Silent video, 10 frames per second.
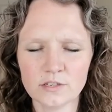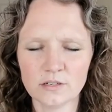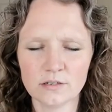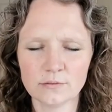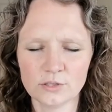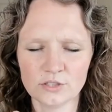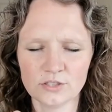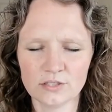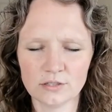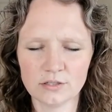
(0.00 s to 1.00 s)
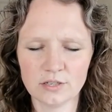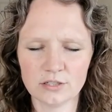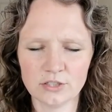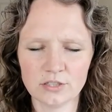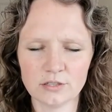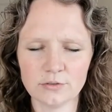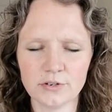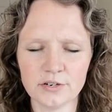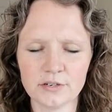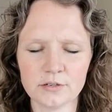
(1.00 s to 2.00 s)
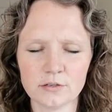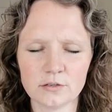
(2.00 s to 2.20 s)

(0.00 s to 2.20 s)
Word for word: And it's just still touching you here.